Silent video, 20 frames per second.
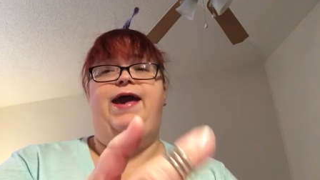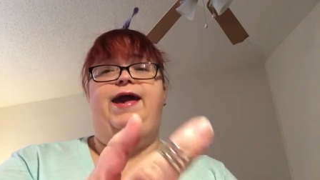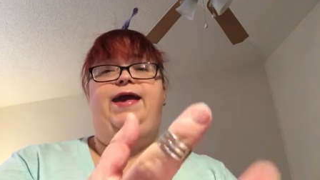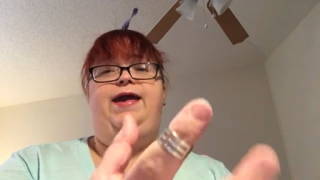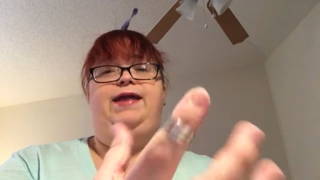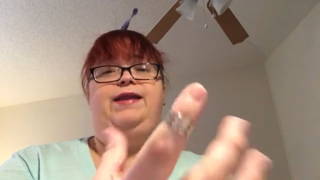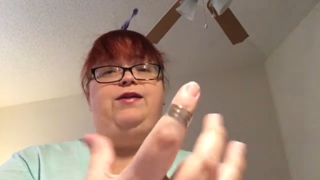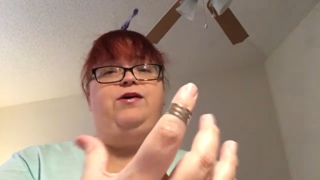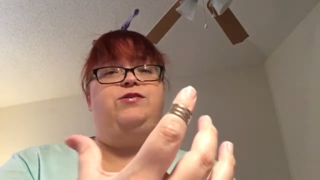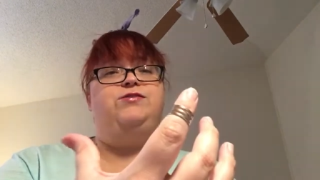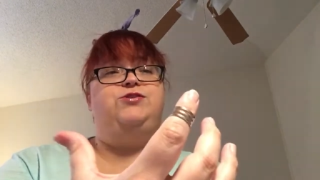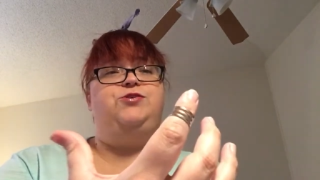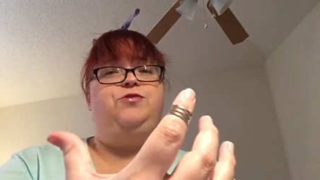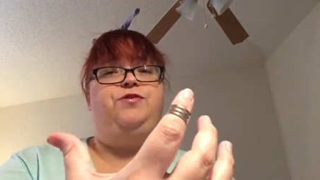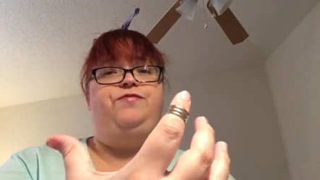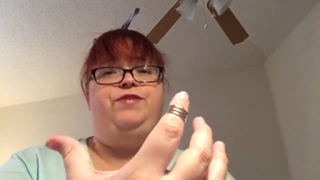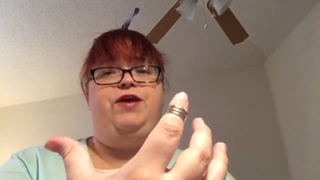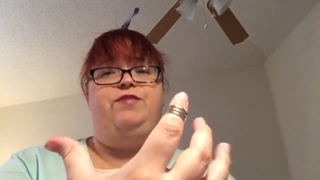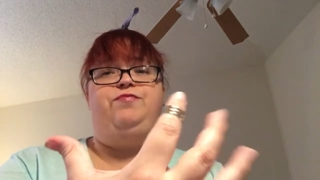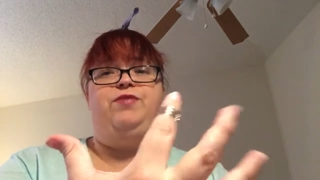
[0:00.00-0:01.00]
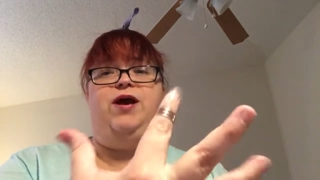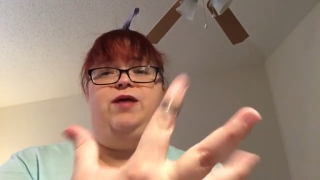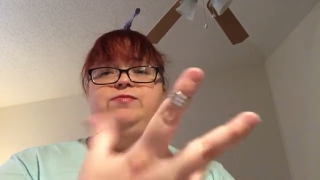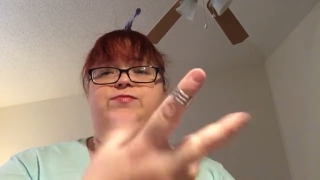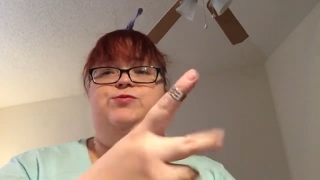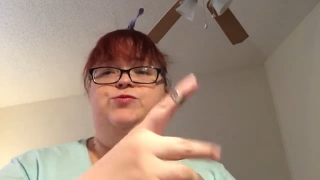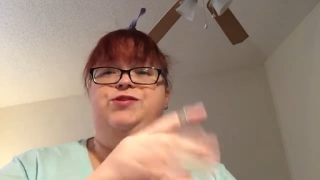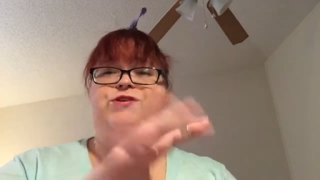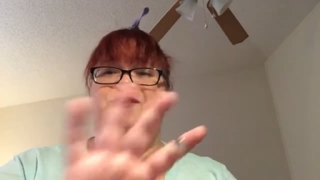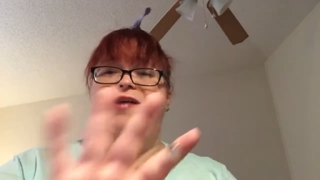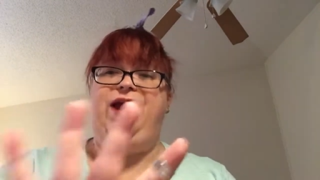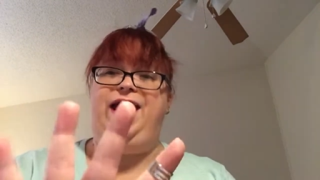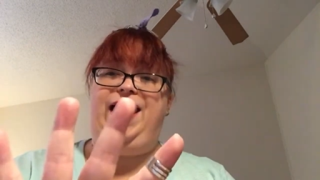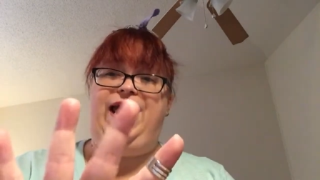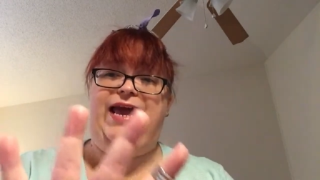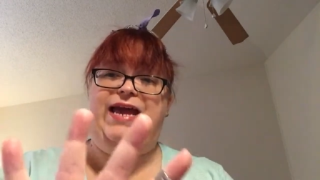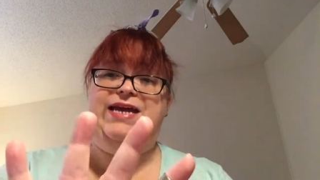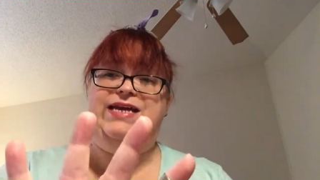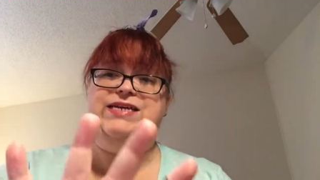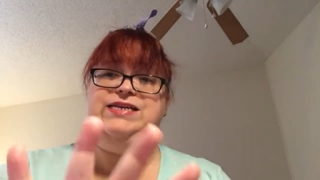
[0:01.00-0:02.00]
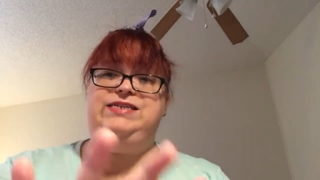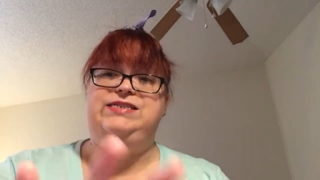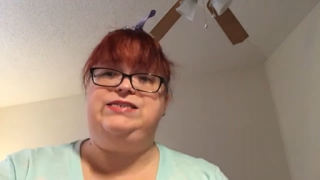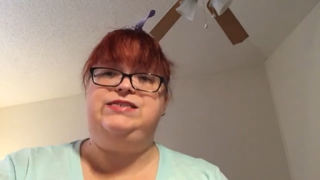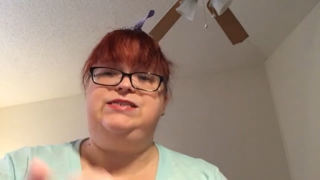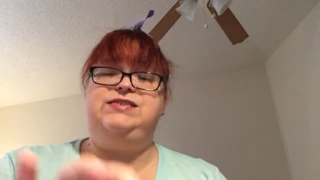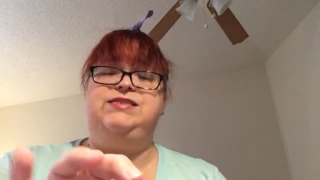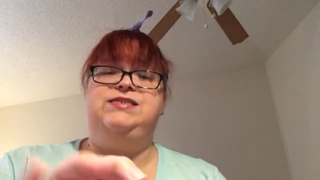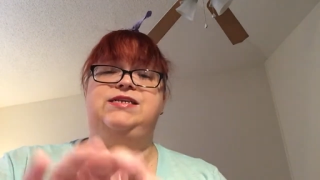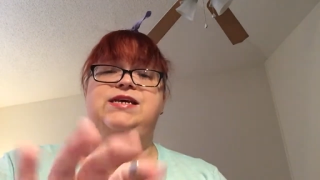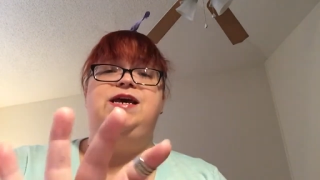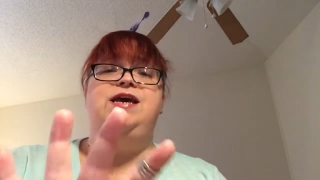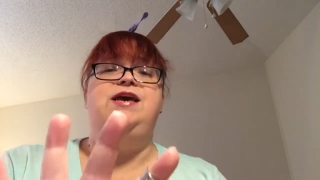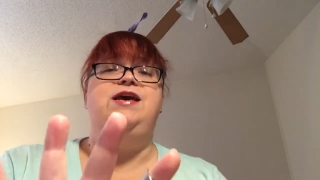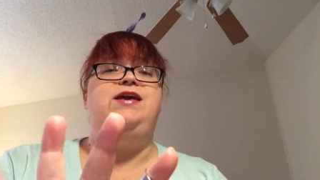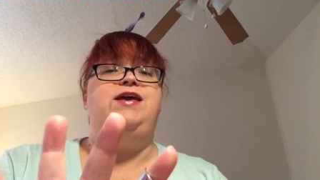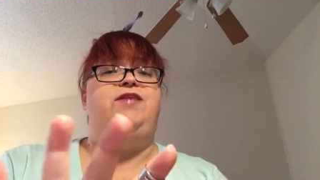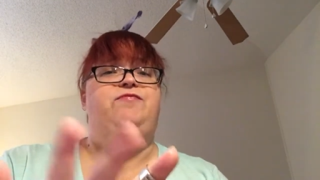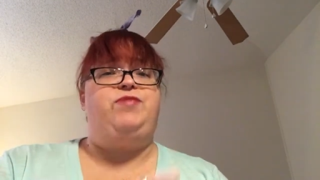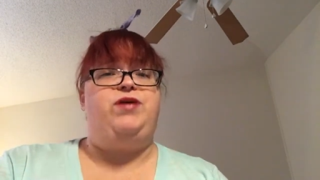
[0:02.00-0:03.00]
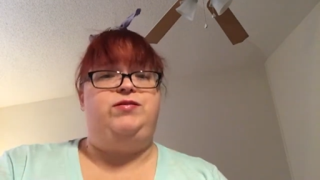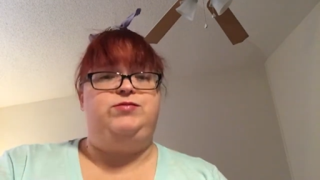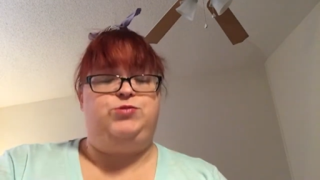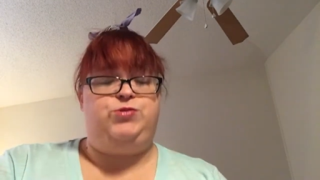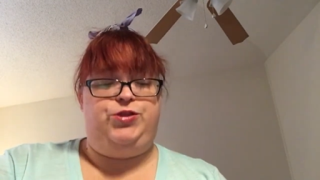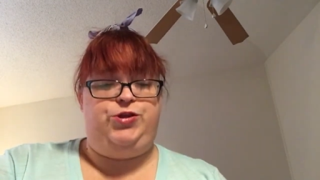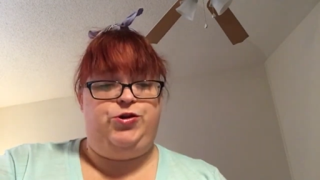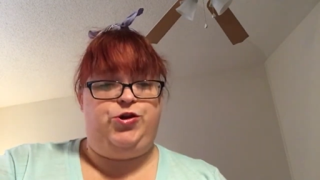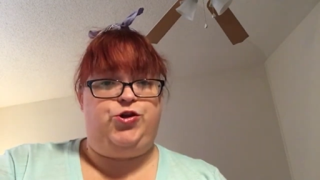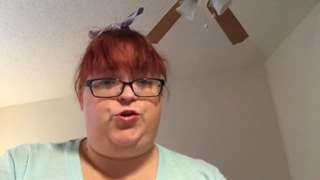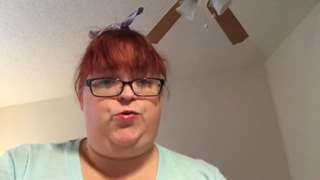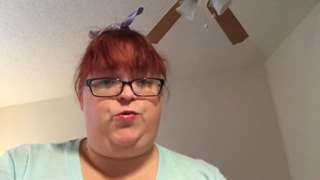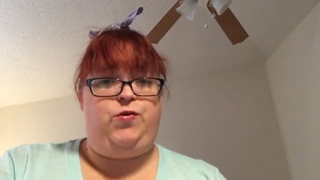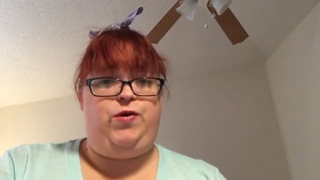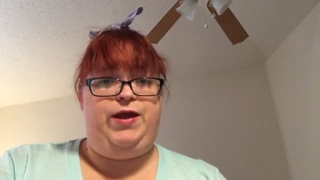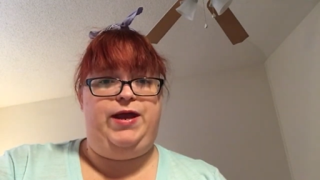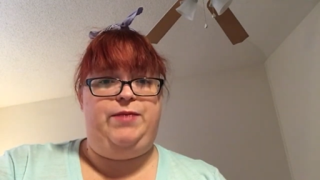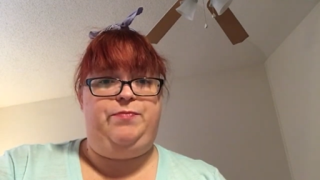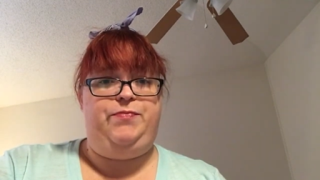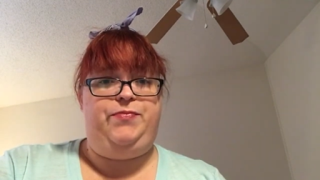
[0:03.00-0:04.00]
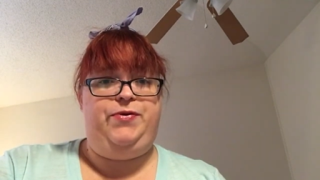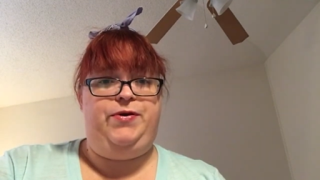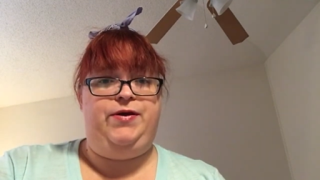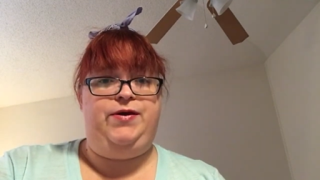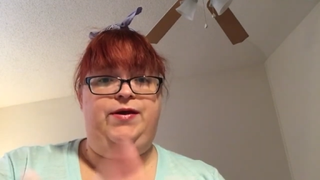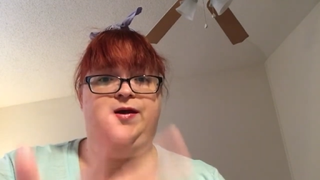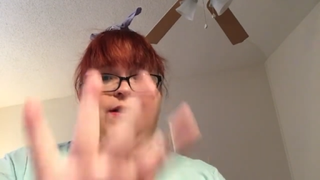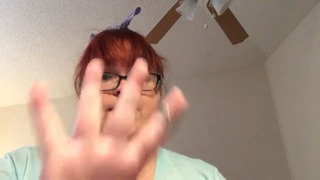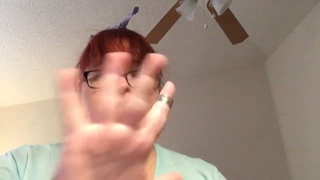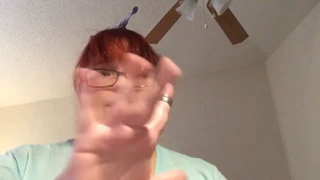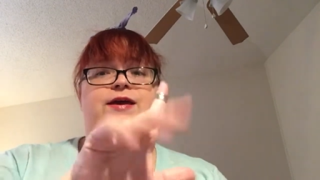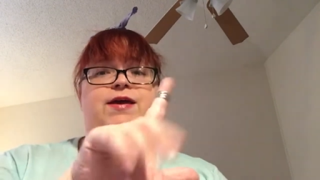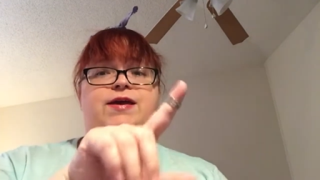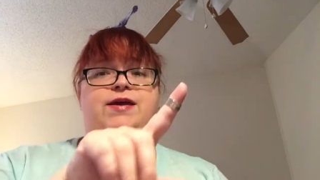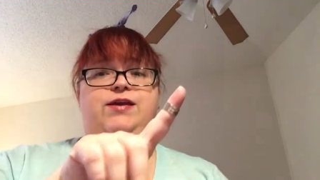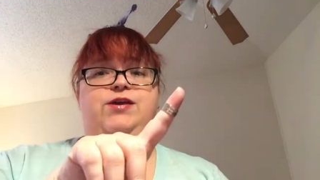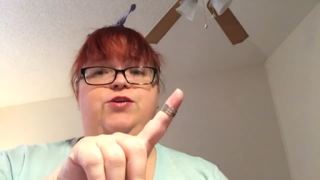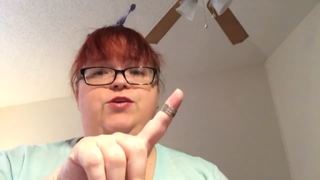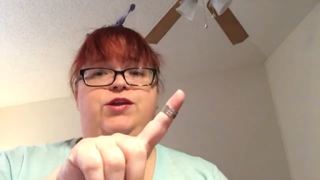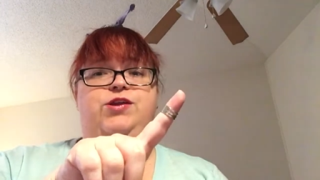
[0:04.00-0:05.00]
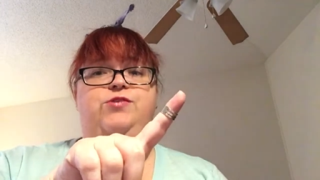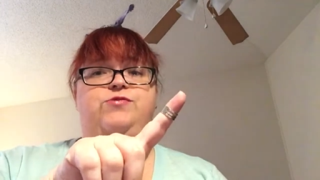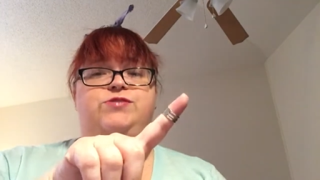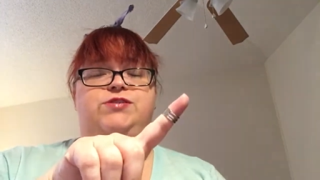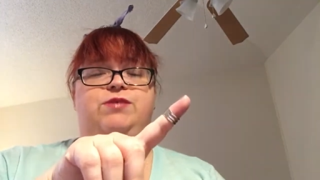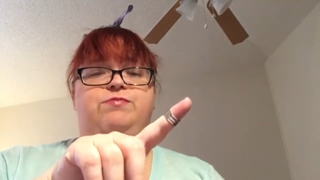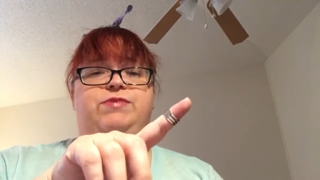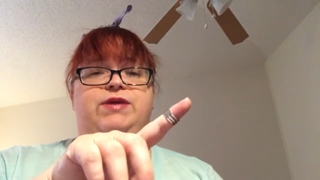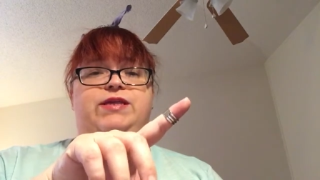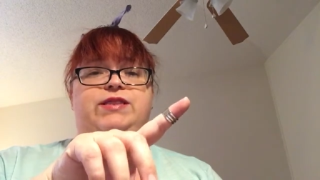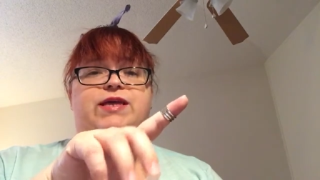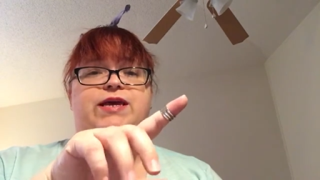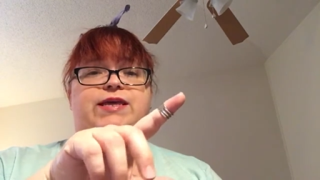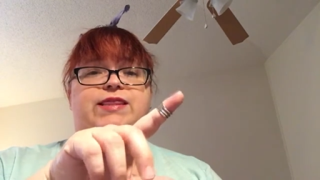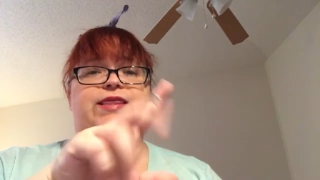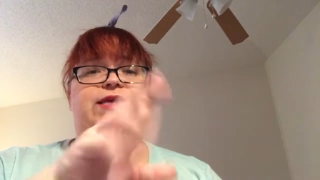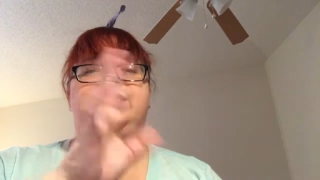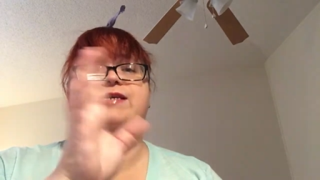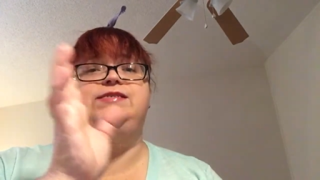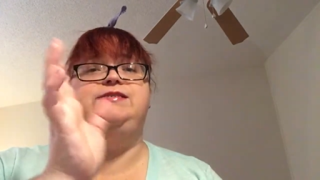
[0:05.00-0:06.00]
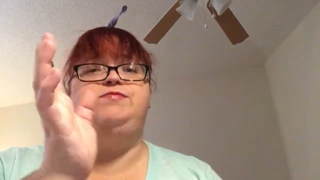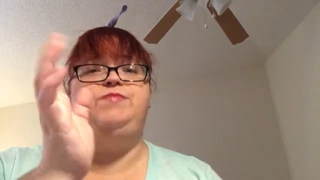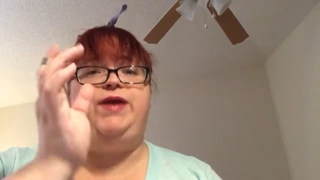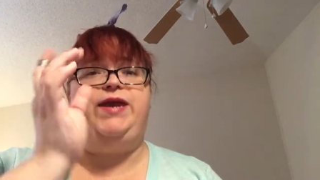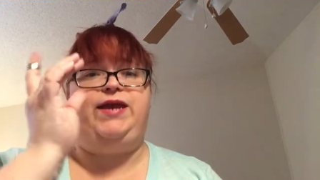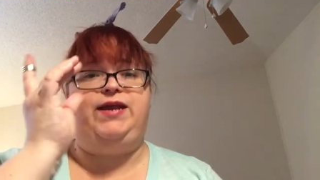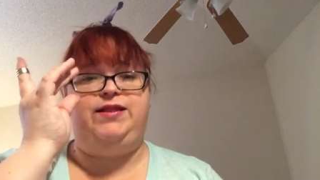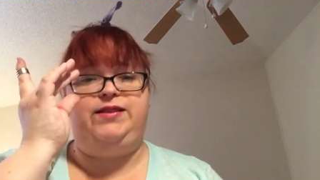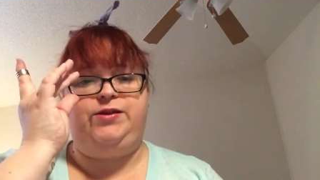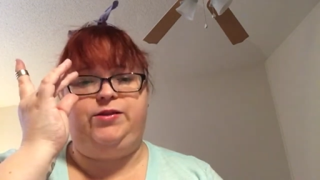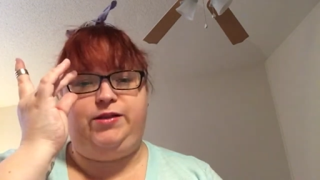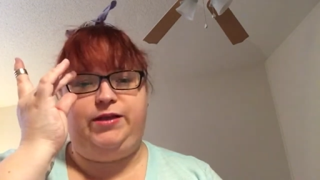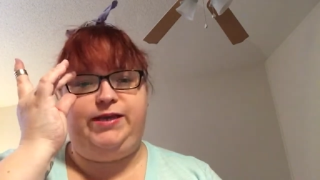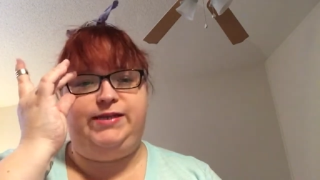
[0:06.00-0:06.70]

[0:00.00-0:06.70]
And also, if you have problems with your hands, you have problems with your grip, you can use something like this, make it a little